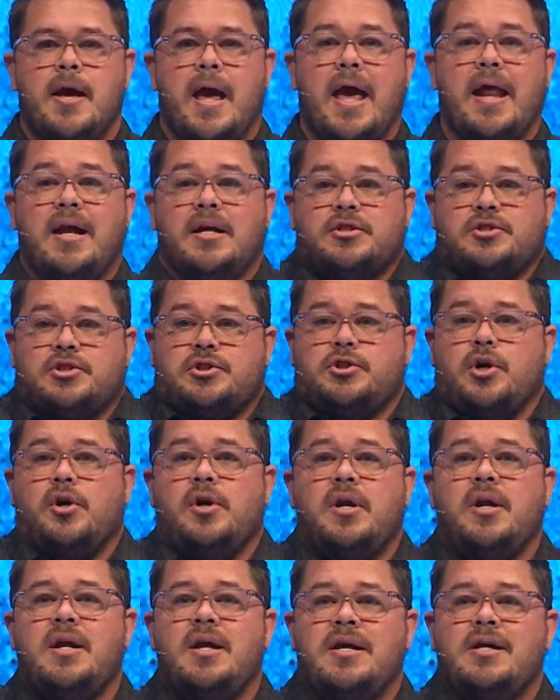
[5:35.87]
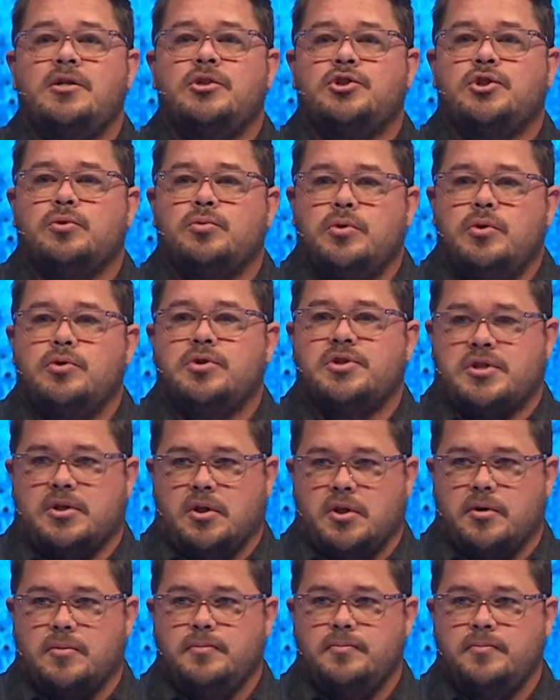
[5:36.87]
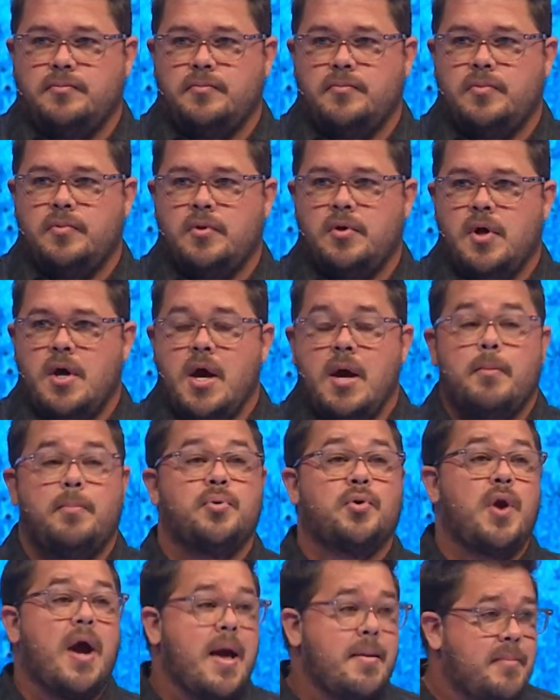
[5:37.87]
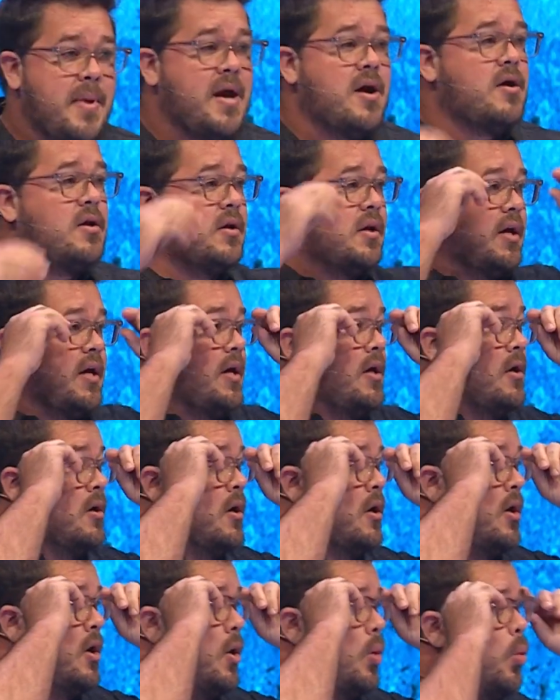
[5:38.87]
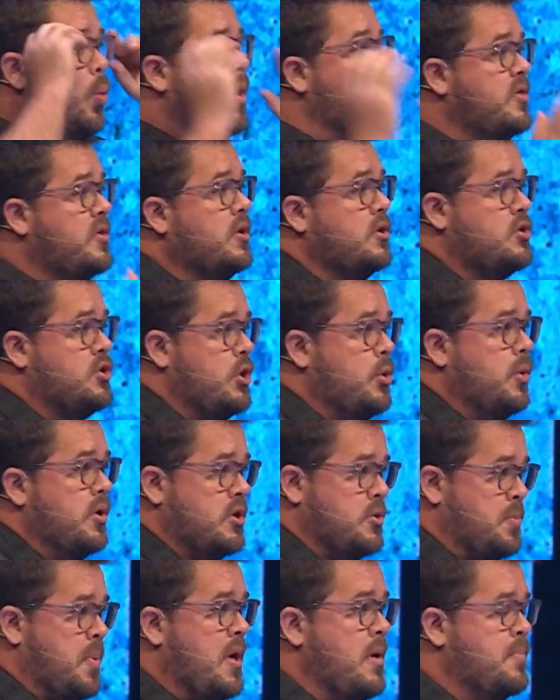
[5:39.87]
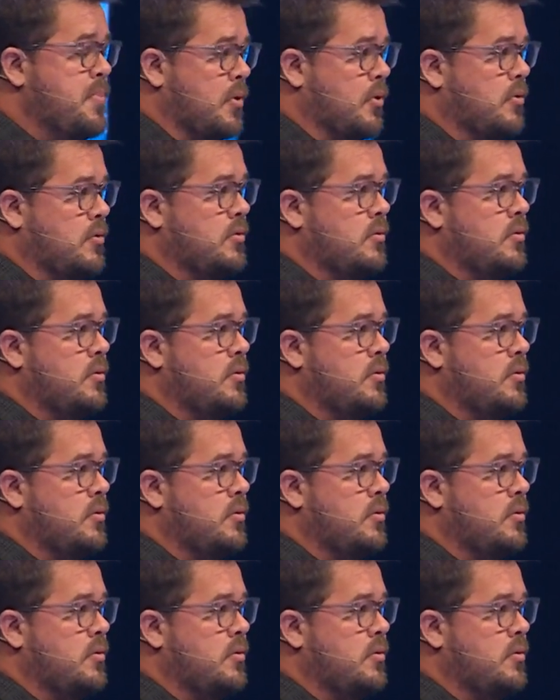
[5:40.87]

And it started in Jerusalem, primarily with the Jewish people.